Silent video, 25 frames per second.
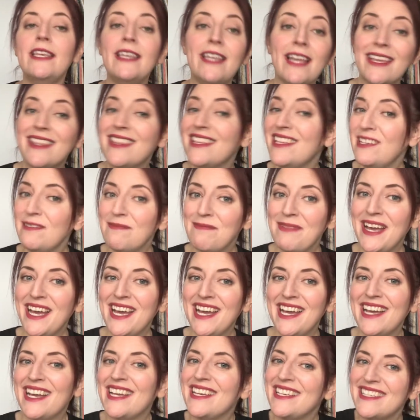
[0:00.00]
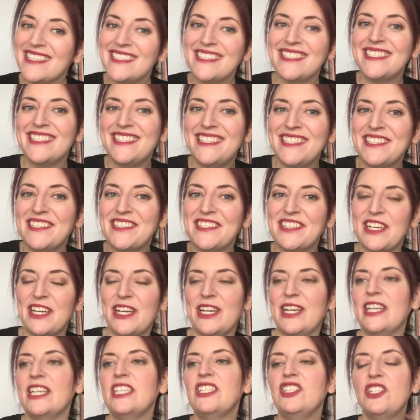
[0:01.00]
Nothing bad, still
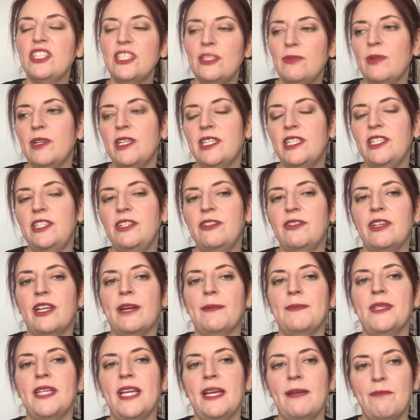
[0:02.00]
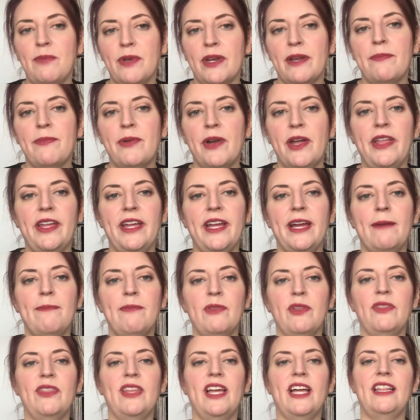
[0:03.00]
good. Just wanted to do an update, but I'll probably
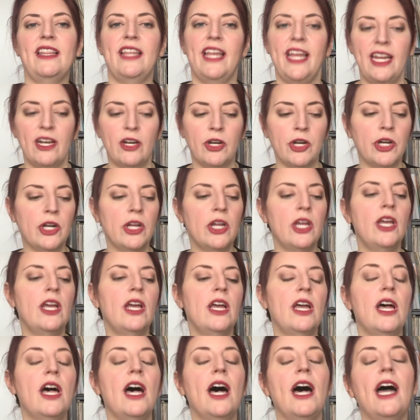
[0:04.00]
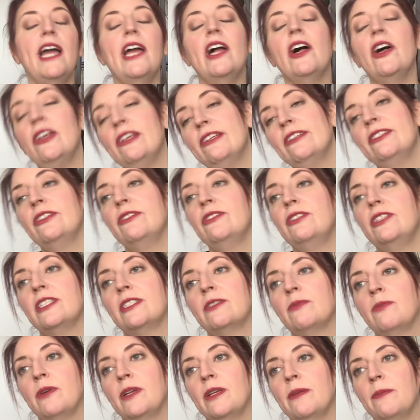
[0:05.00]
upload that later. I also
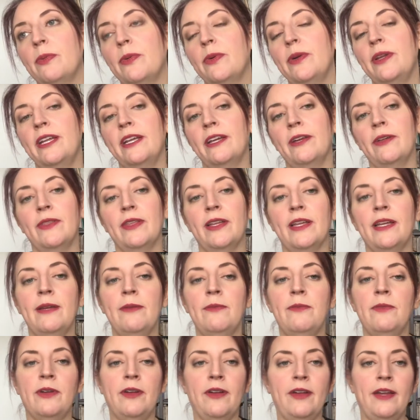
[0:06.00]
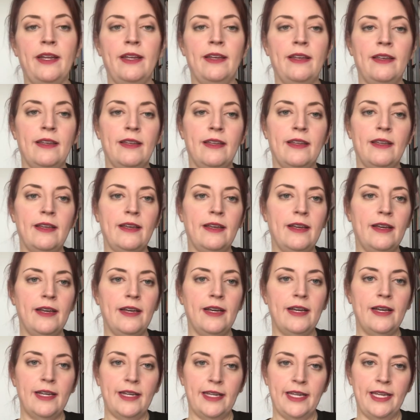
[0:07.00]
just want to point out that I'm wearing
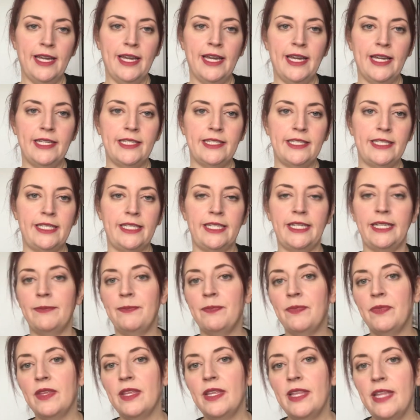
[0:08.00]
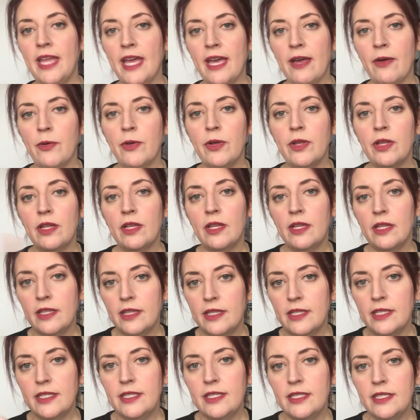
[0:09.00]
a cat tee. Now,
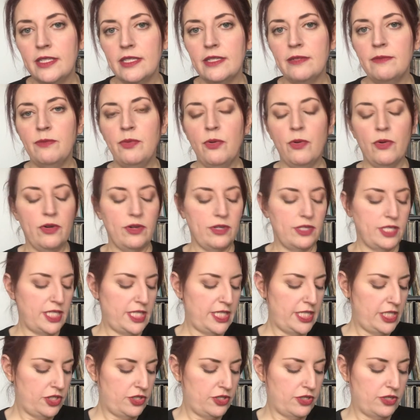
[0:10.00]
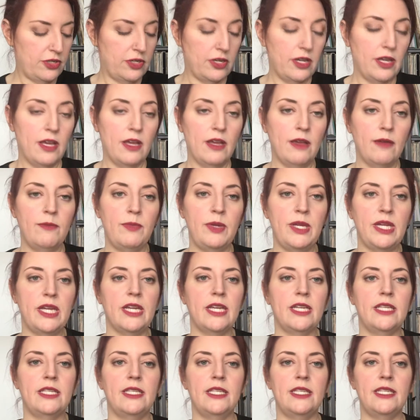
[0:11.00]
this is an important t-shirt
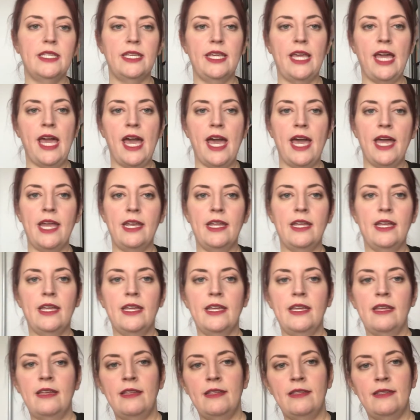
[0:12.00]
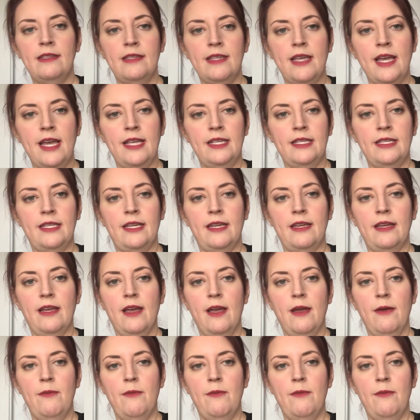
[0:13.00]
because this cat is sassy